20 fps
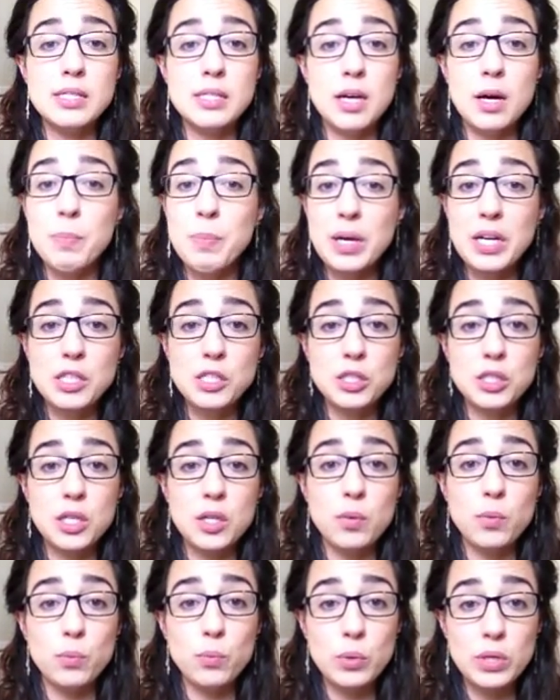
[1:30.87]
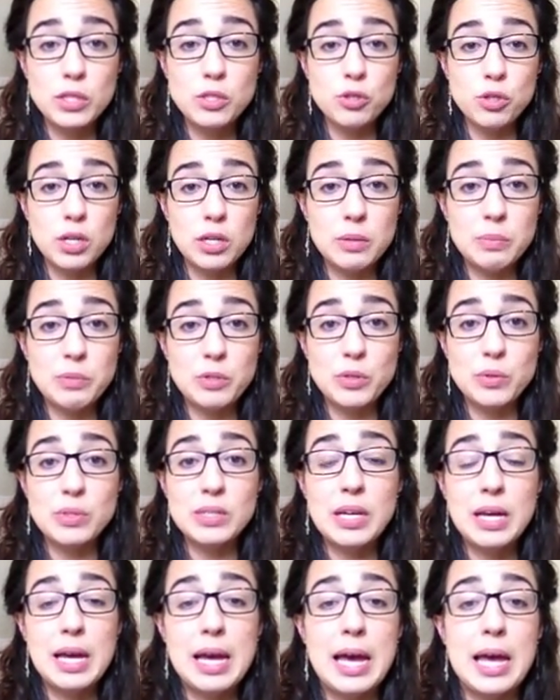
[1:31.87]
a patient with drug abuse,
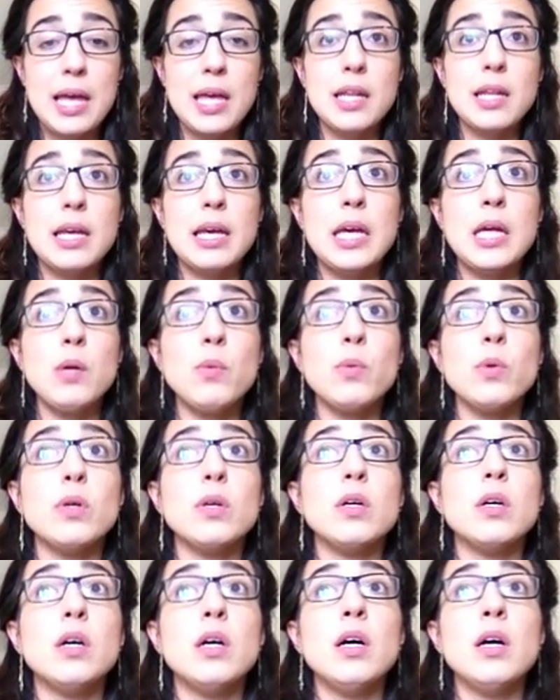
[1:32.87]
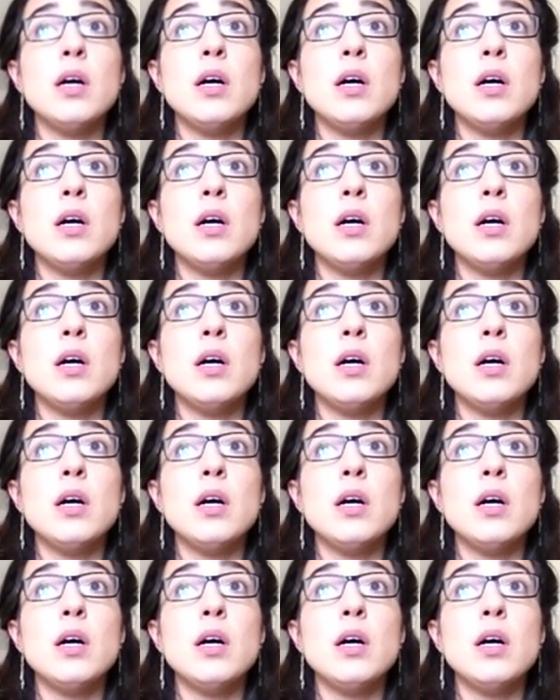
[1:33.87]
and it will